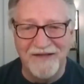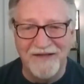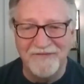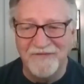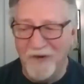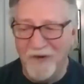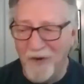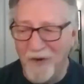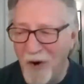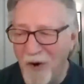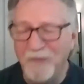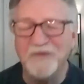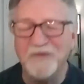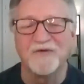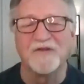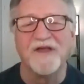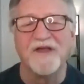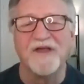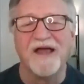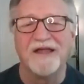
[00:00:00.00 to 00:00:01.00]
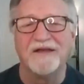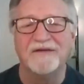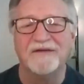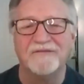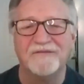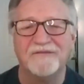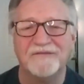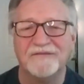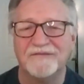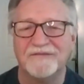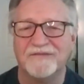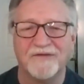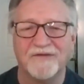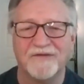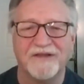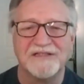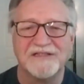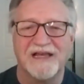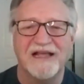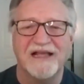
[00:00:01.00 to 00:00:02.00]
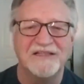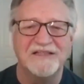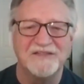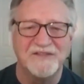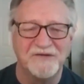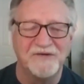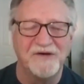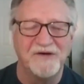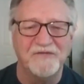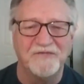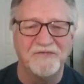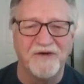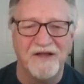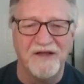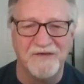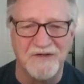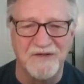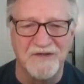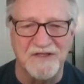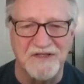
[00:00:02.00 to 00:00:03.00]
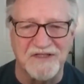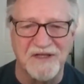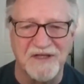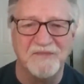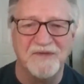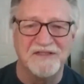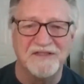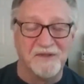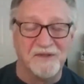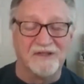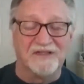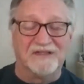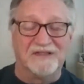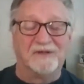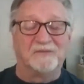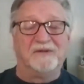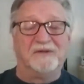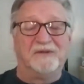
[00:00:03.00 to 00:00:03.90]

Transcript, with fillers: for that for these last 35 years that someday somebody will come up to me at Comic Con and say,